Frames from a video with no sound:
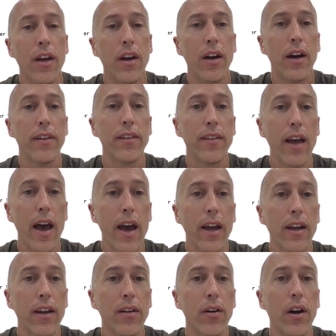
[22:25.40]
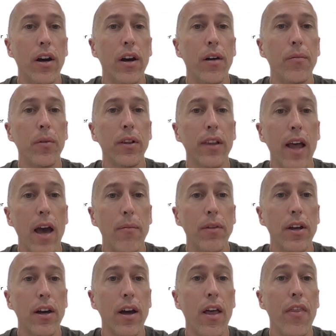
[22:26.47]
stack with
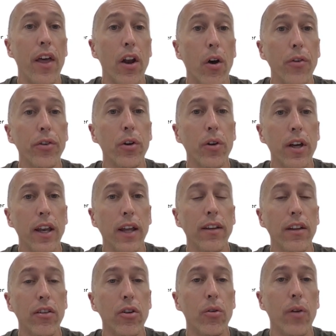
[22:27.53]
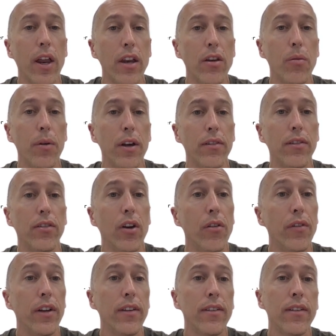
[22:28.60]
Lambda, and then also connecting to an AWS
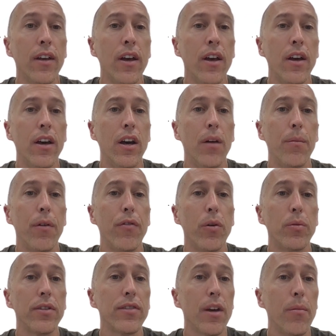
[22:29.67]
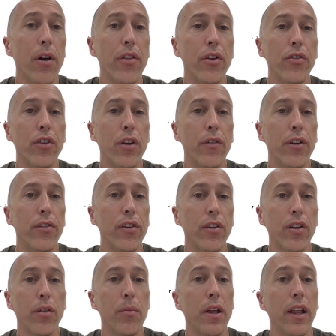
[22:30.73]
service. If it was some other service, this
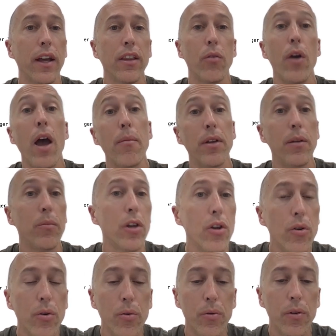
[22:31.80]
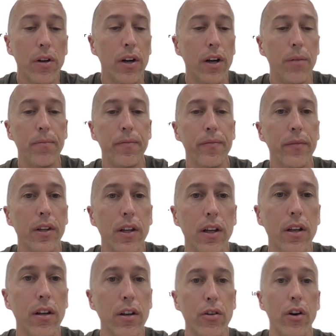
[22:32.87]
could be like the RabbitMQ
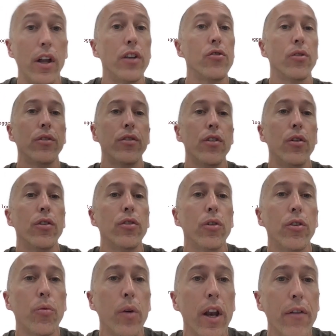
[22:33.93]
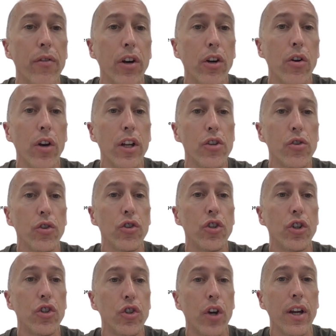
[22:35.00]
credentials, you know, so it's whatever credentials
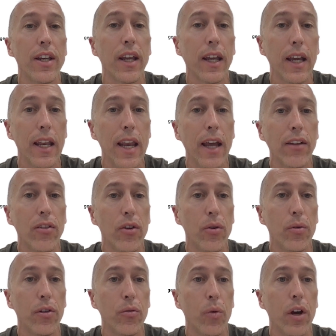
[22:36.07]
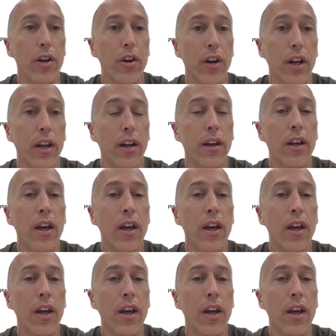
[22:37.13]
you're trying to connect to is what you're gonna